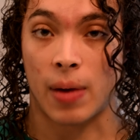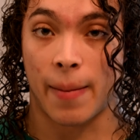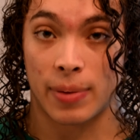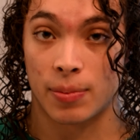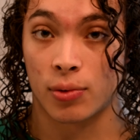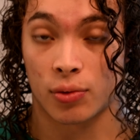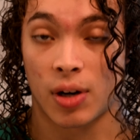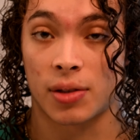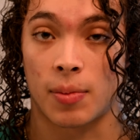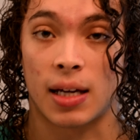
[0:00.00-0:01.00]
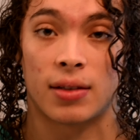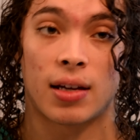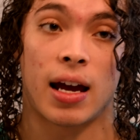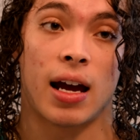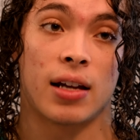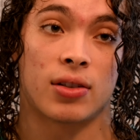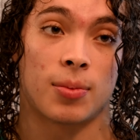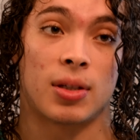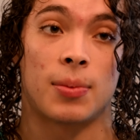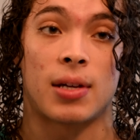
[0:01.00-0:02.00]
at people's resumes and some
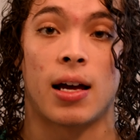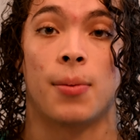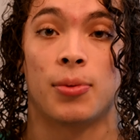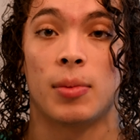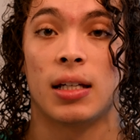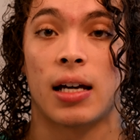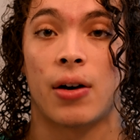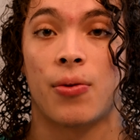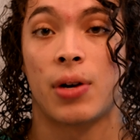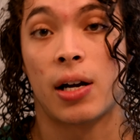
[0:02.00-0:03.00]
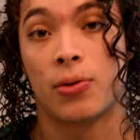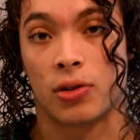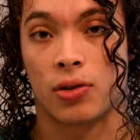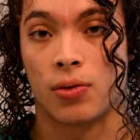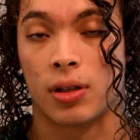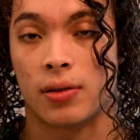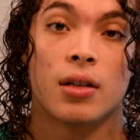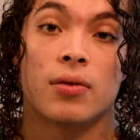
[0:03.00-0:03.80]
tips that helped me out when I was a student.